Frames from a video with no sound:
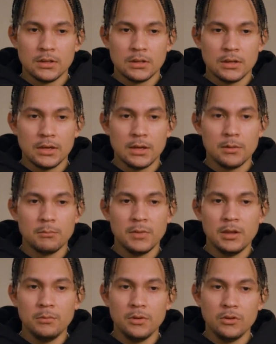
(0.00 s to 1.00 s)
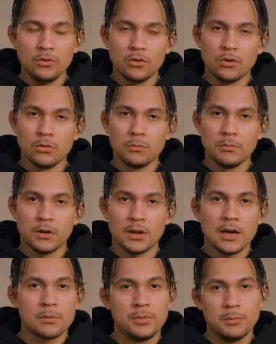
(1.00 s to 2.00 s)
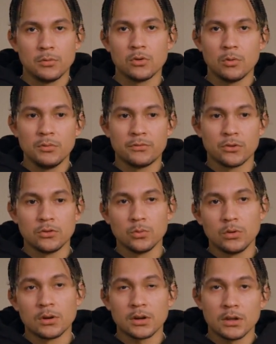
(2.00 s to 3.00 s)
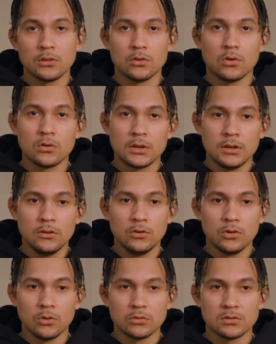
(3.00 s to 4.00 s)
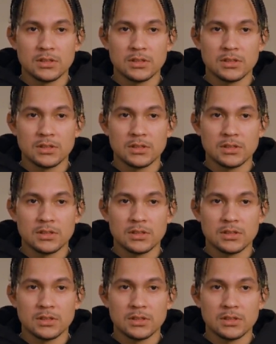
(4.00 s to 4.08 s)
And maybe, a lot of people know me for doing reggaeton, and,